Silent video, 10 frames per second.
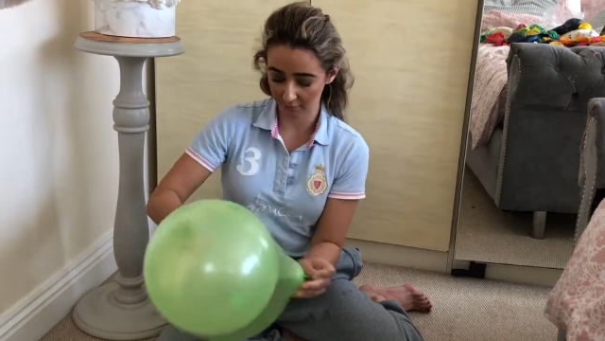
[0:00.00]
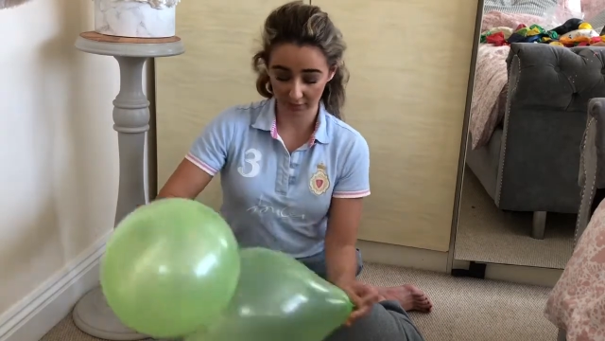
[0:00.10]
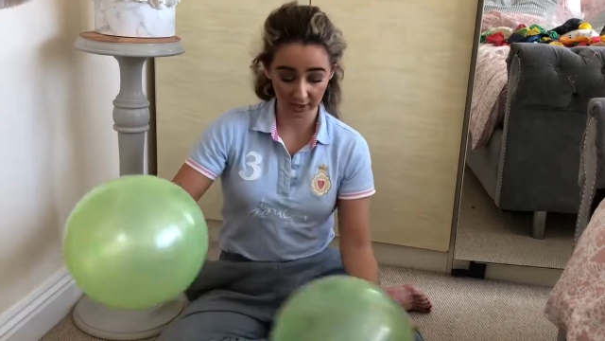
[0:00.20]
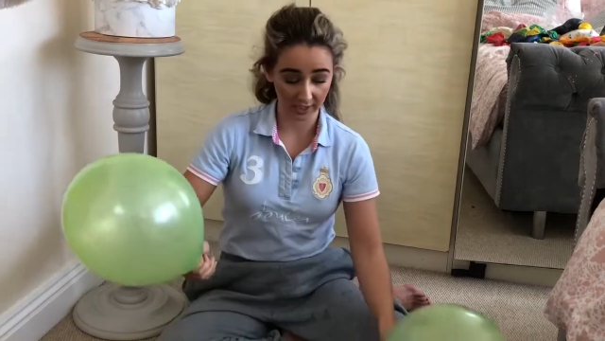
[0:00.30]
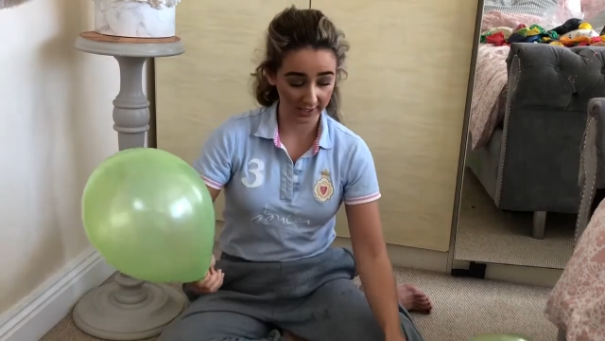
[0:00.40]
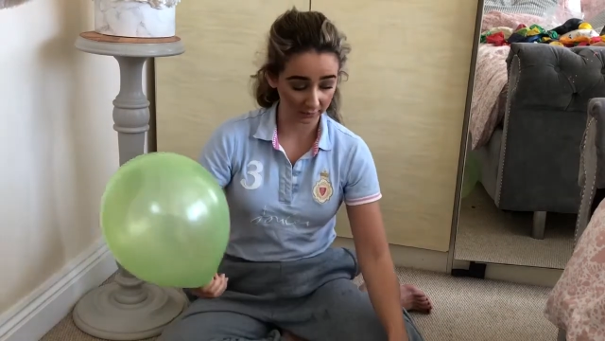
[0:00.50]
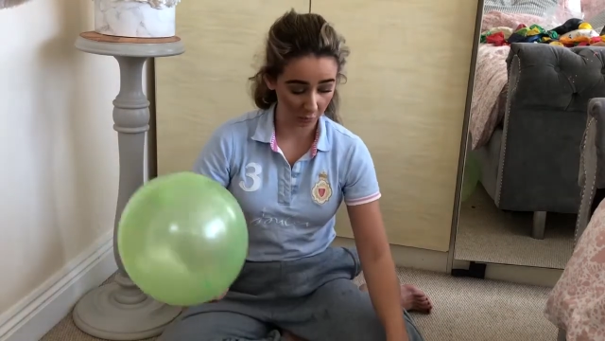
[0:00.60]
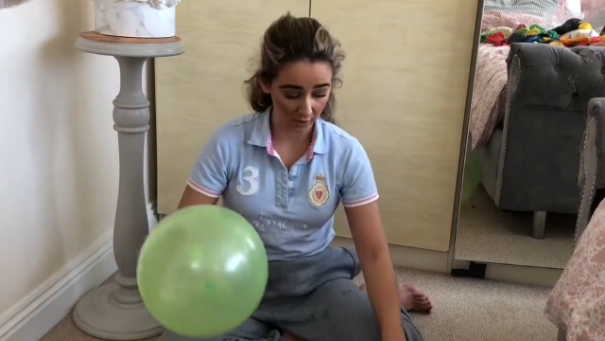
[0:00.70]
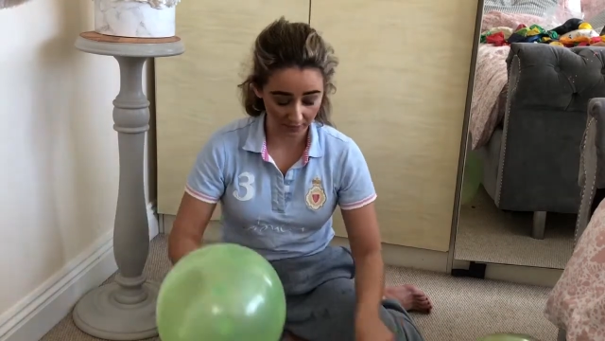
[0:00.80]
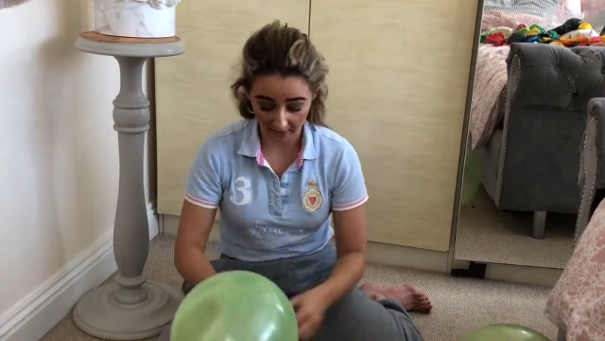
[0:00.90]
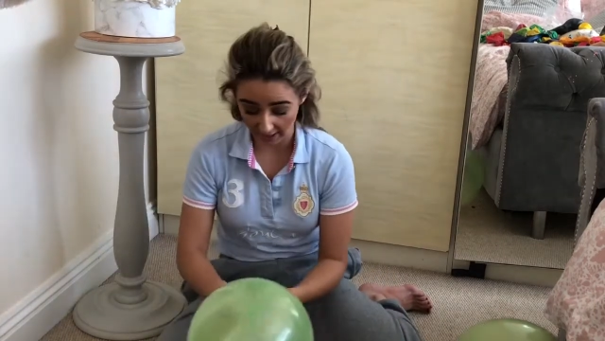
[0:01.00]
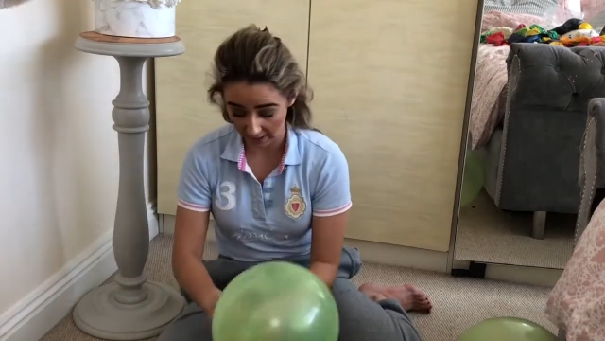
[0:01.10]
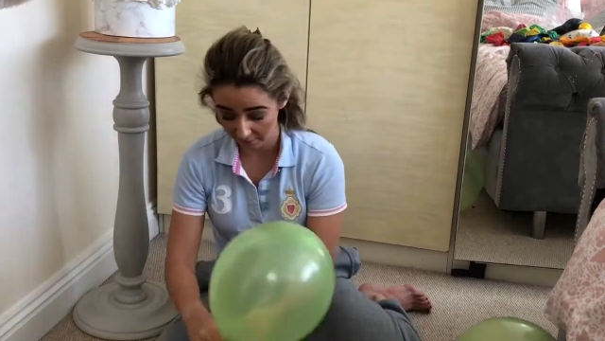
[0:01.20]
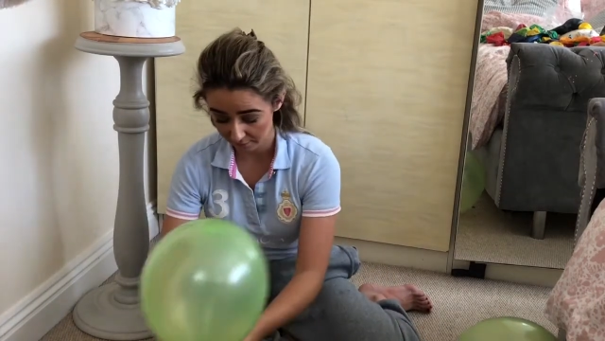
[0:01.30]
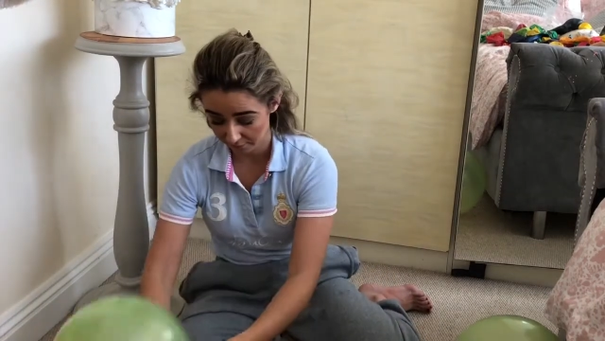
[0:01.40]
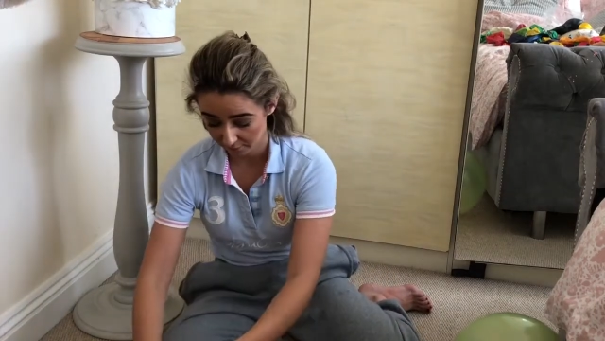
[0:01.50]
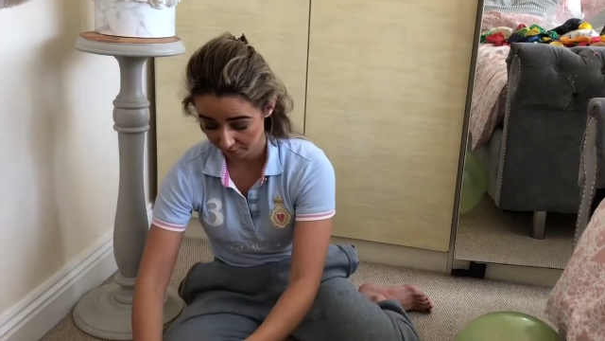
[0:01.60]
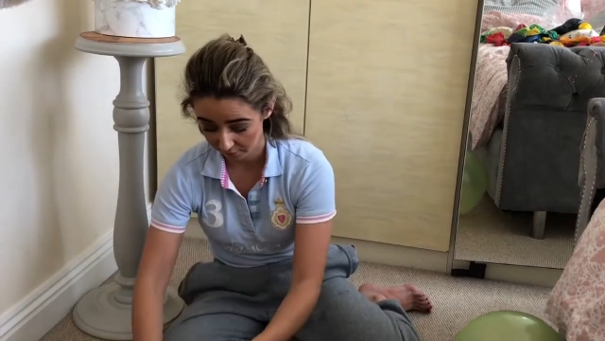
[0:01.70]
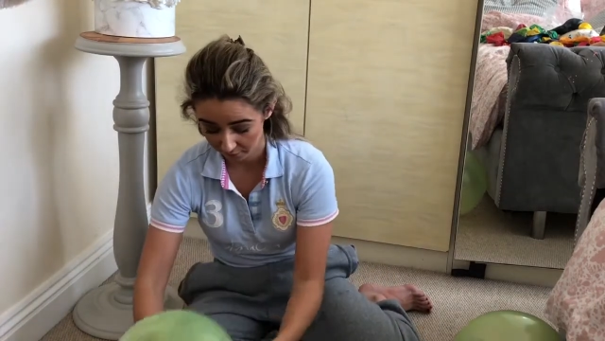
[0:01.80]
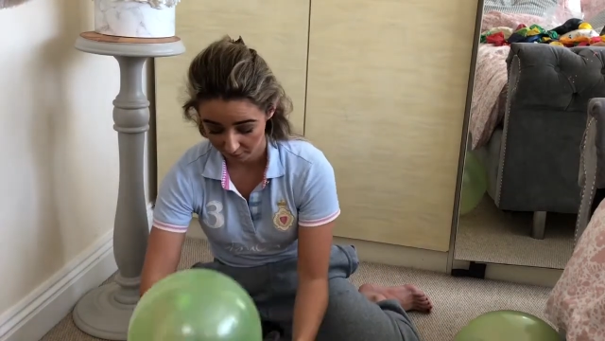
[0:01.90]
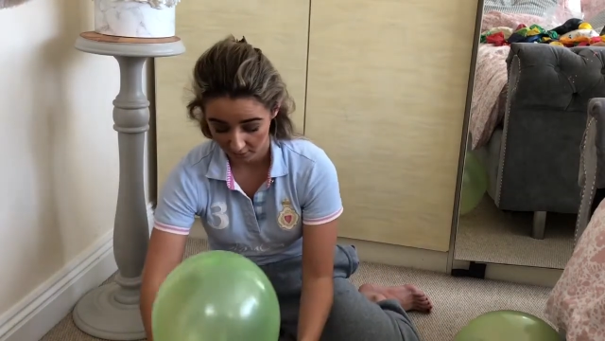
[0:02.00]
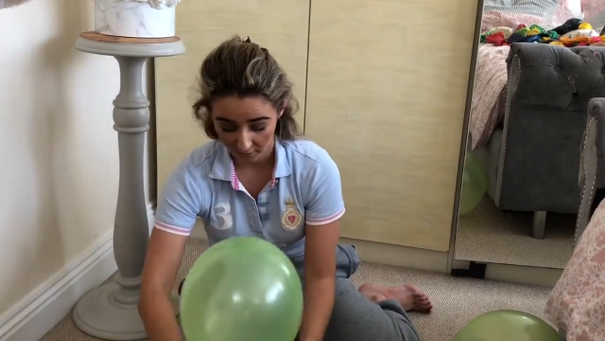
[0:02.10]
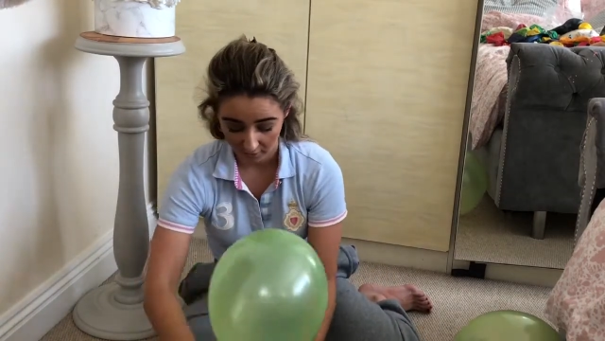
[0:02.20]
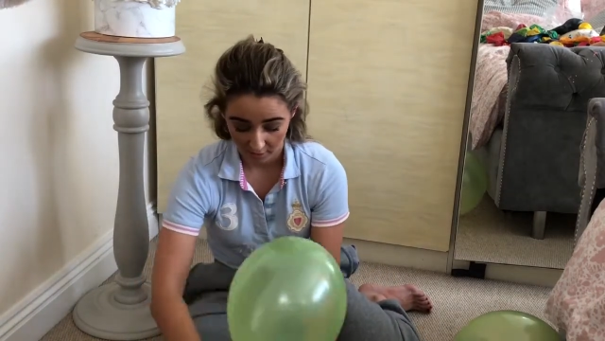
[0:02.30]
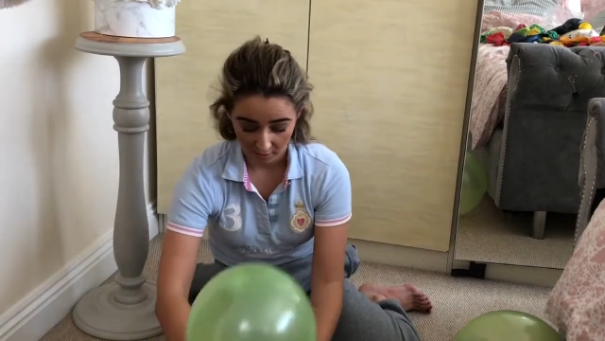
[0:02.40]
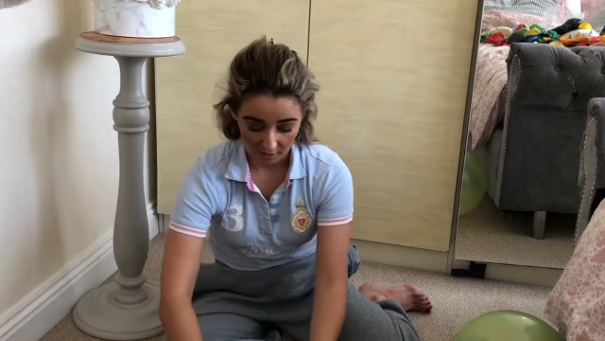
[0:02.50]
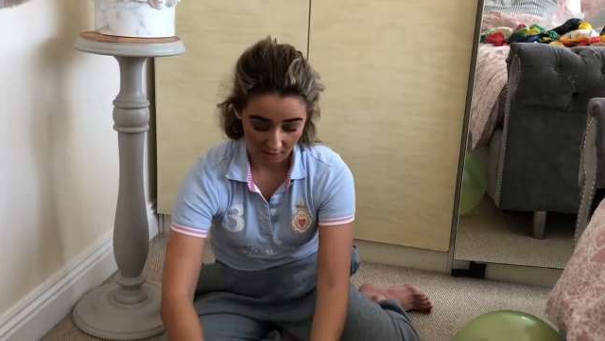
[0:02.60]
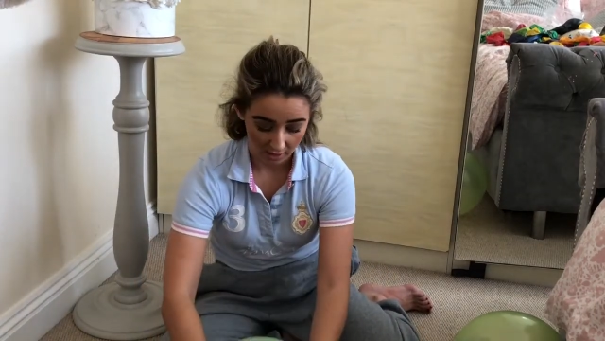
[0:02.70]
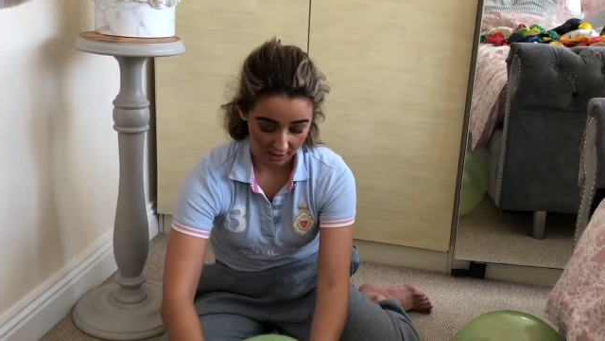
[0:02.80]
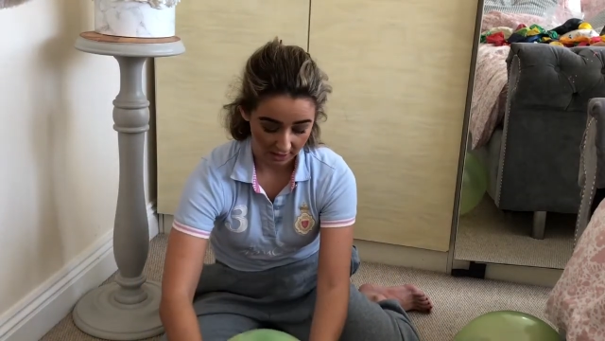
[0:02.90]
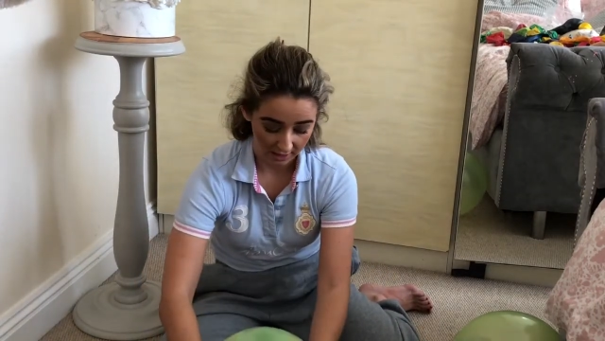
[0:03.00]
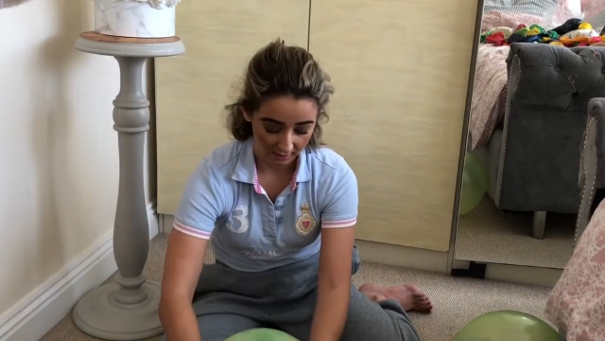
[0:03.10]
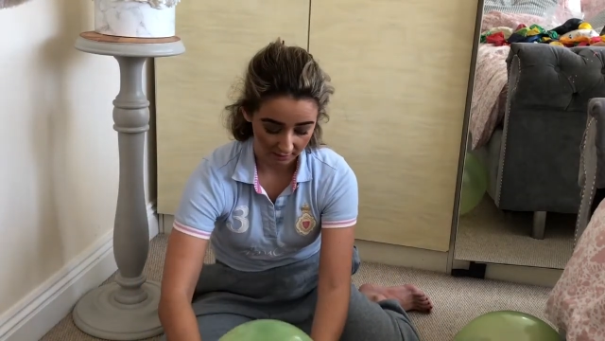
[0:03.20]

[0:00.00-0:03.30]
So there's one there. And then...